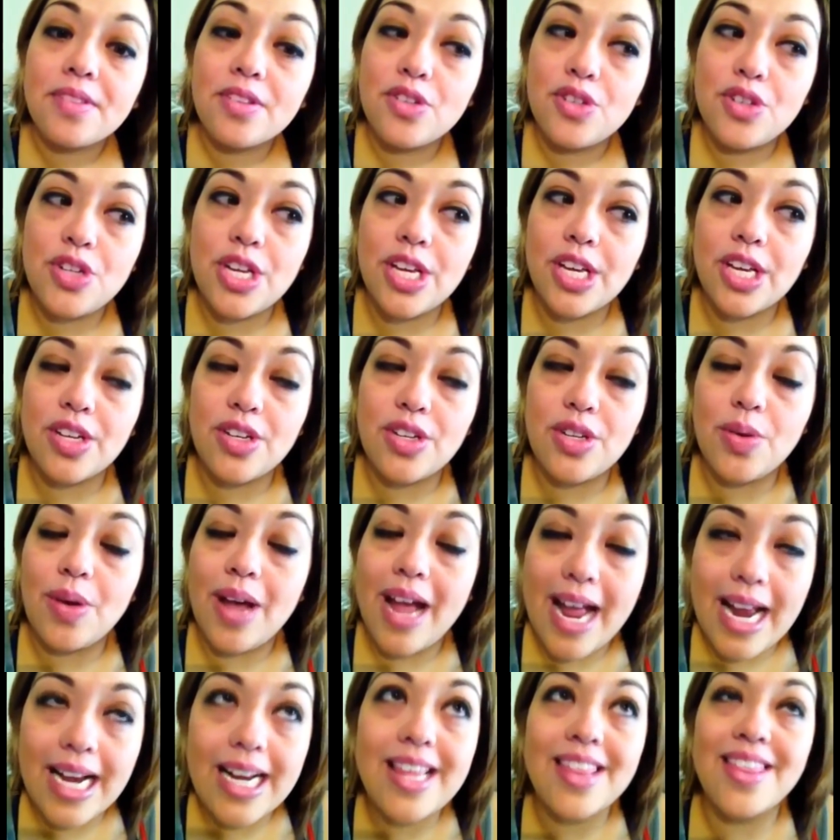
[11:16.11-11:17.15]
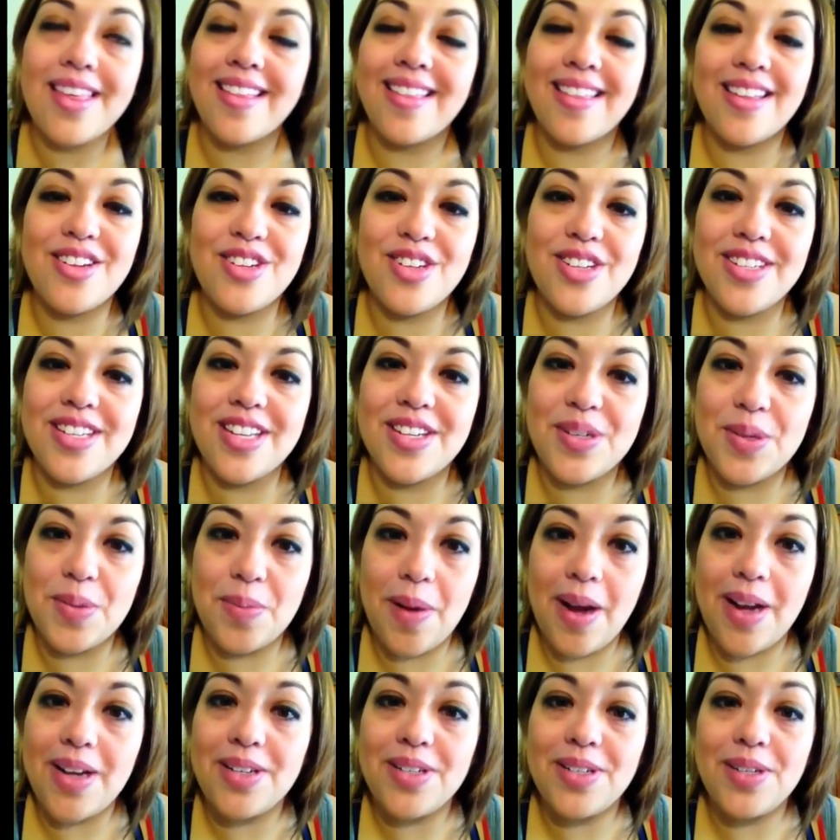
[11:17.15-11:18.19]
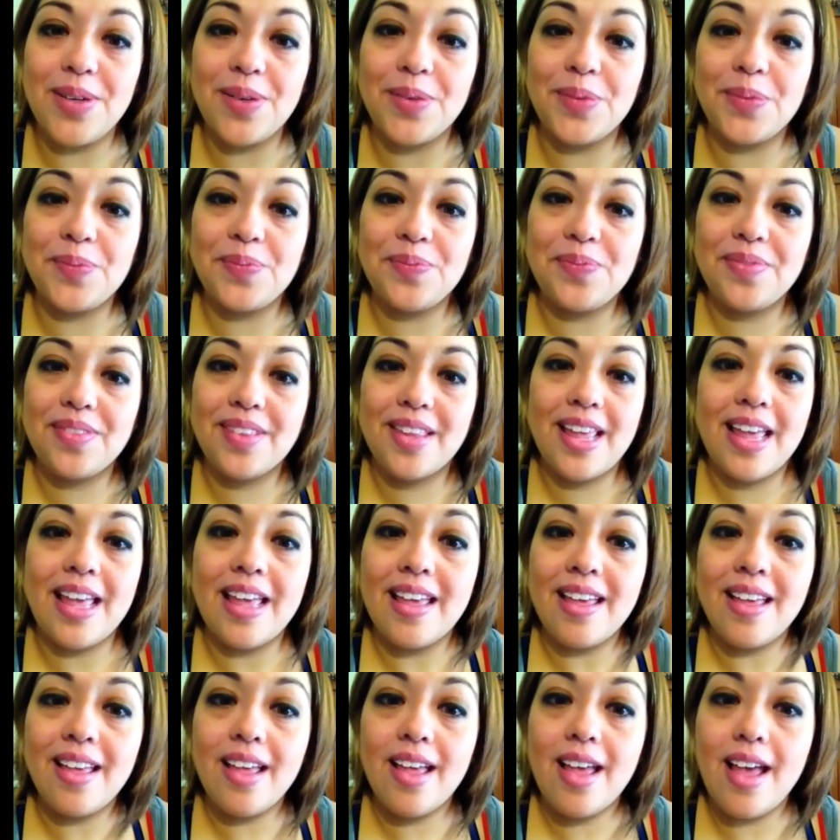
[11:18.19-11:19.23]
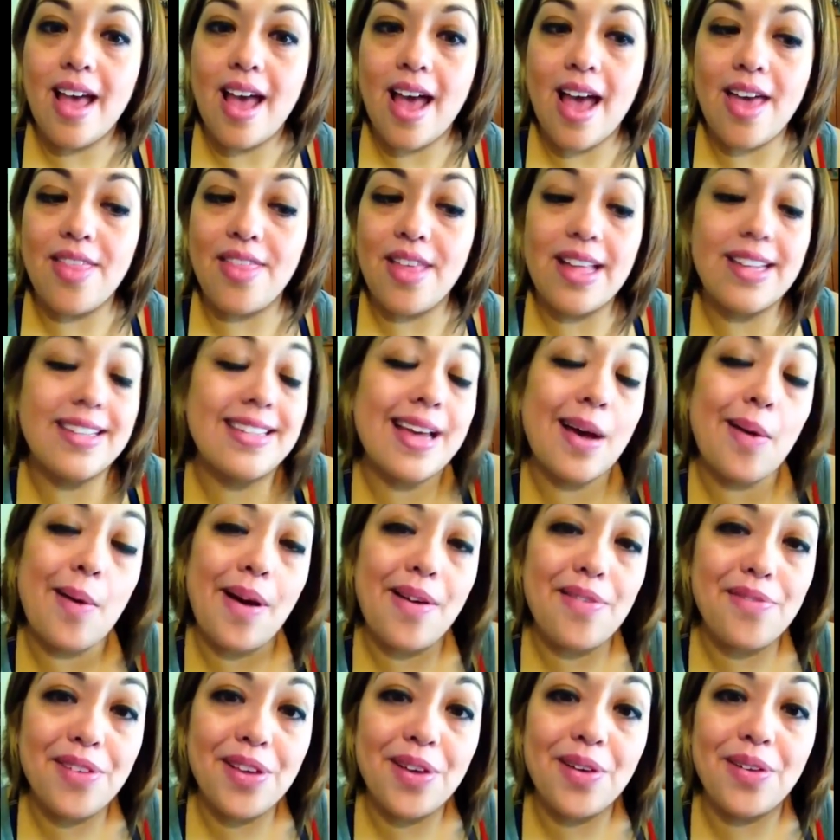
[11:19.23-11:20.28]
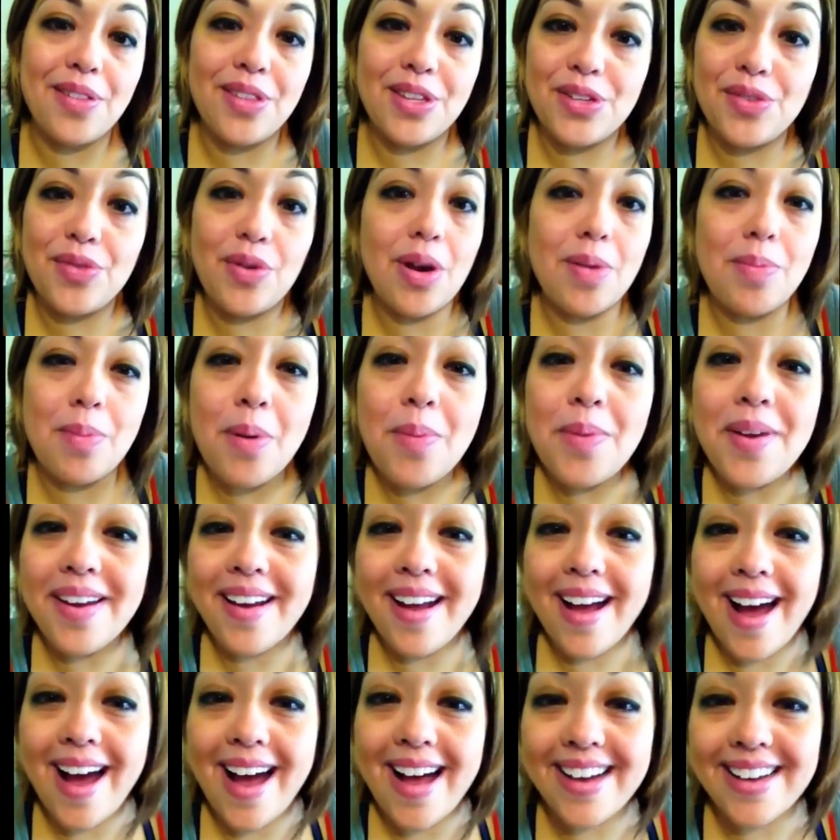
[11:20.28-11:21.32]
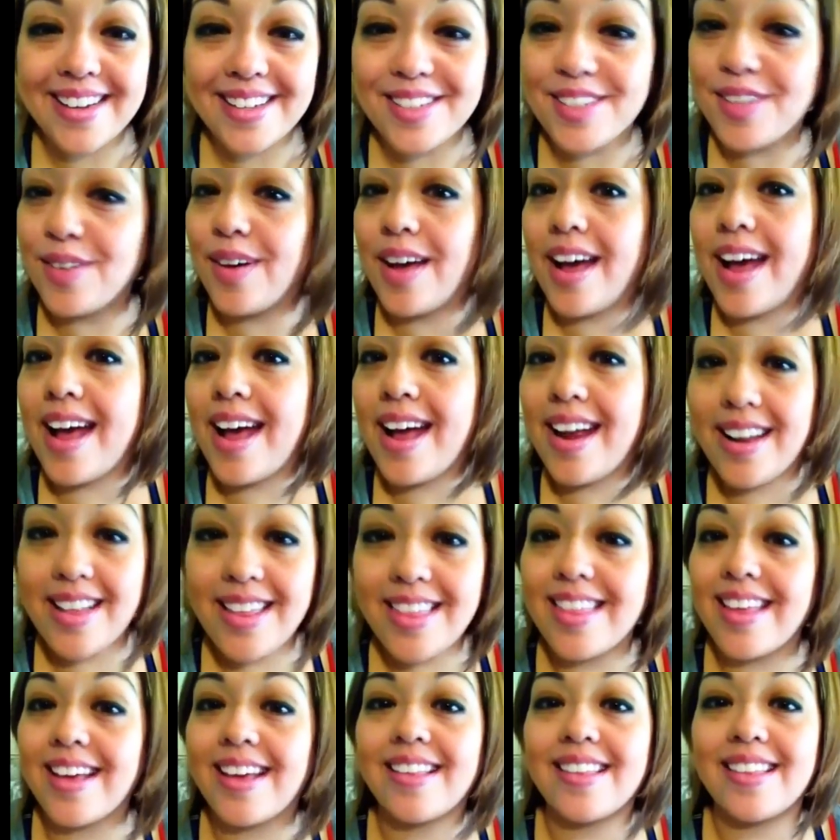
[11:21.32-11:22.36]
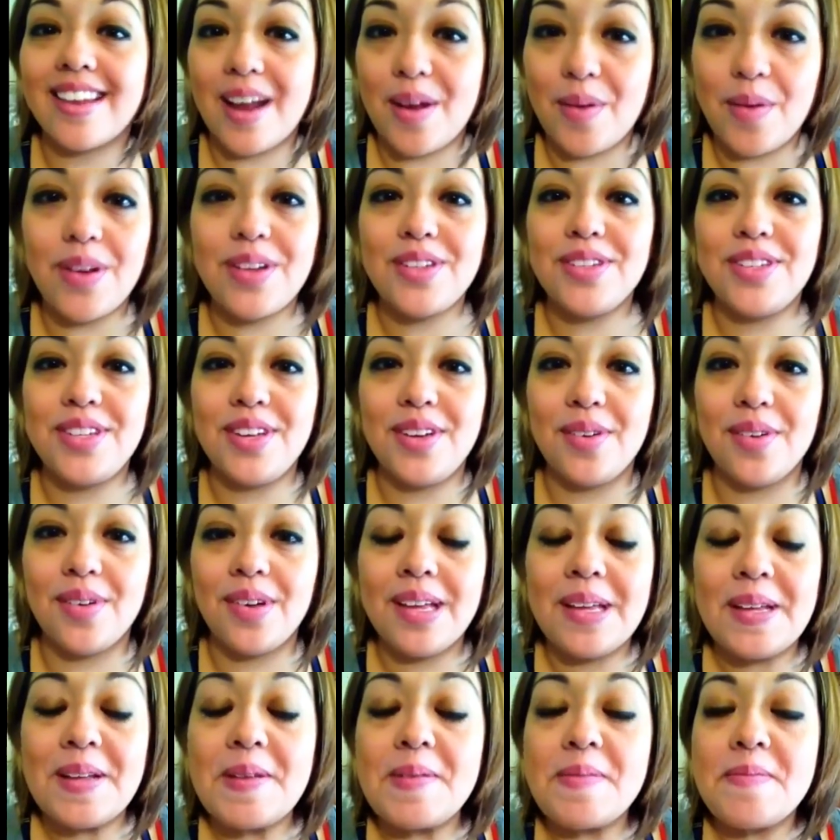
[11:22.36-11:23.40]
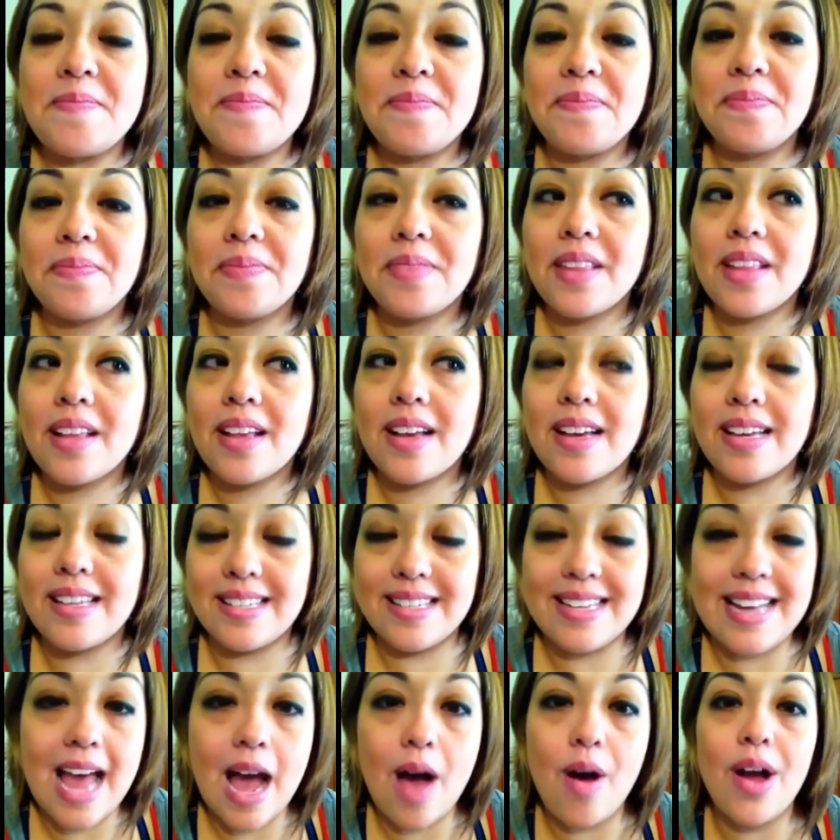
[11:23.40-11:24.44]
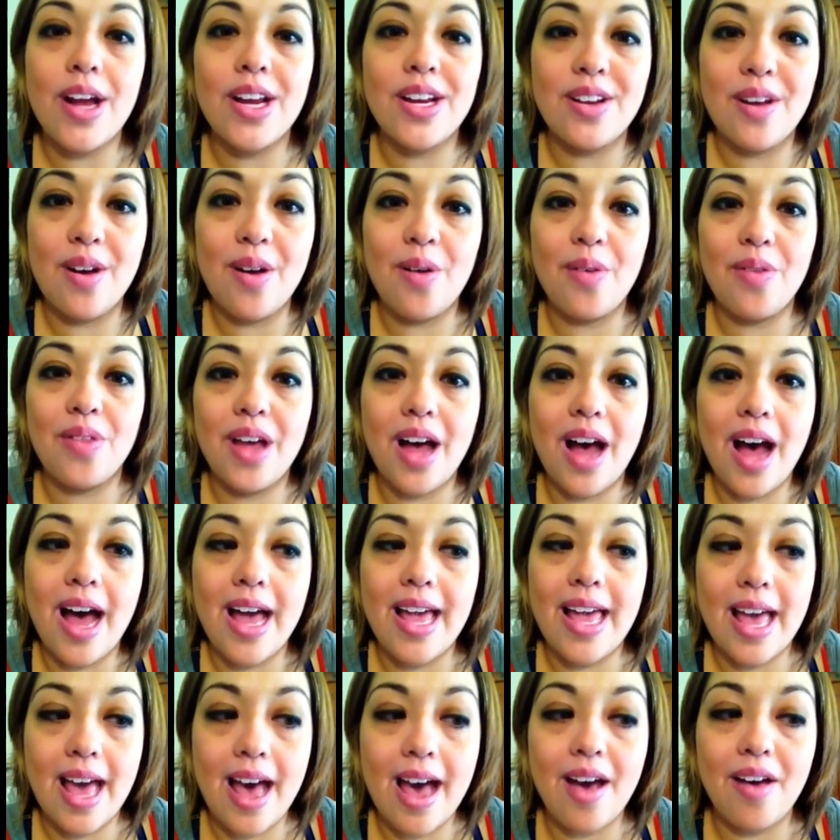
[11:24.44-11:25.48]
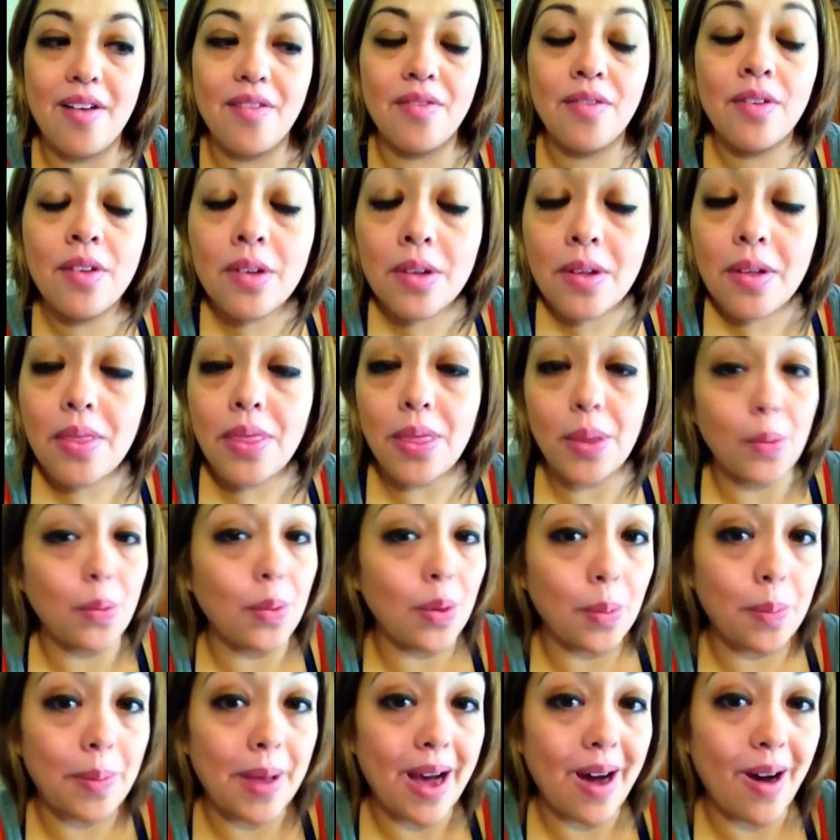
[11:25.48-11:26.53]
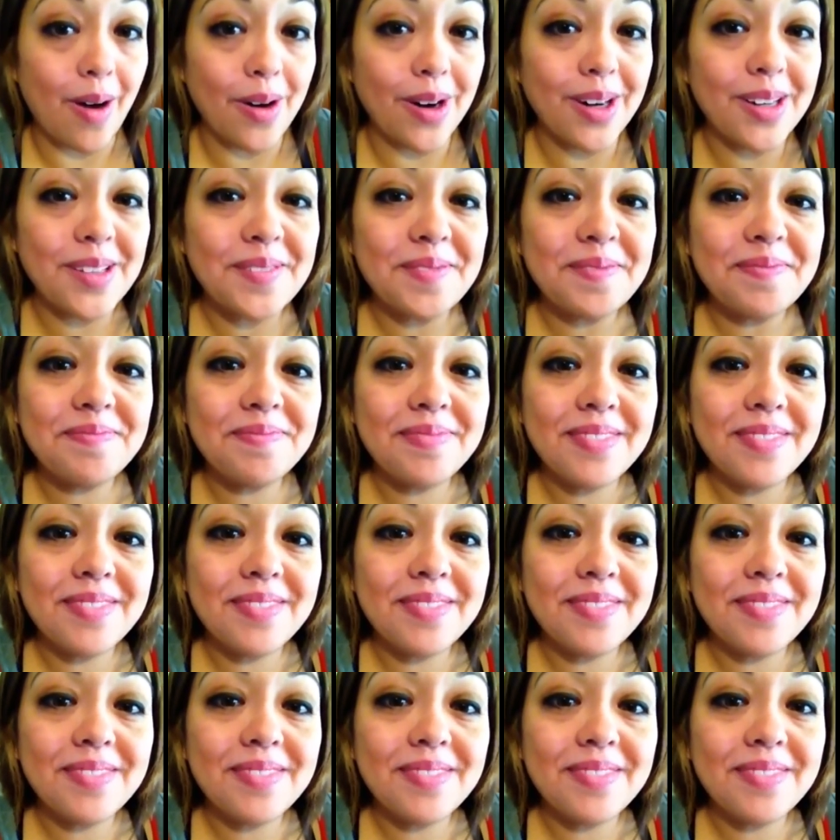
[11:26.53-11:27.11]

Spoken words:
She can do anything that she sets her mind to. And that's how I feel at this very moment. I can do anything that I want to, because now I know that I have the willpower.